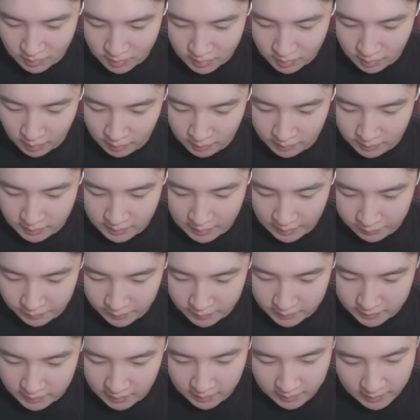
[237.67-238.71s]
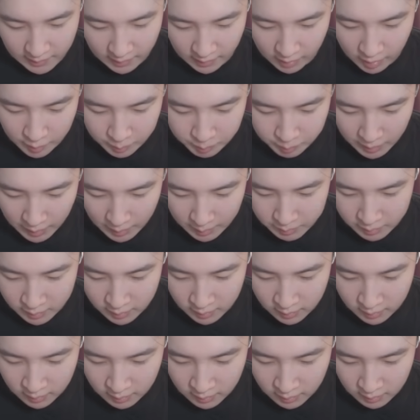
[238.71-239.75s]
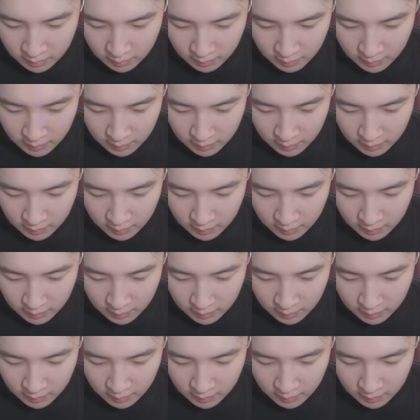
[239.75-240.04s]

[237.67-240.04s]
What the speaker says: so I'll definitely take that. I'll probably...